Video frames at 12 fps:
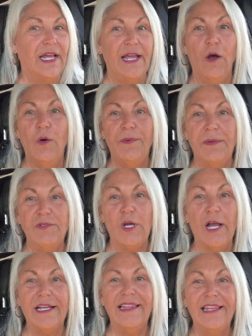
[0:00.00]
I hope I'm
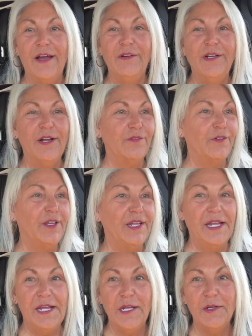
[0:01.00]
talking loud enough for you
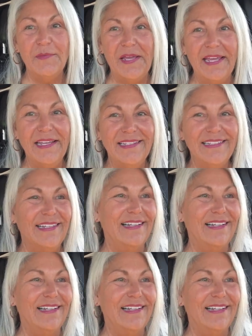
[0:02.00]
to hear me.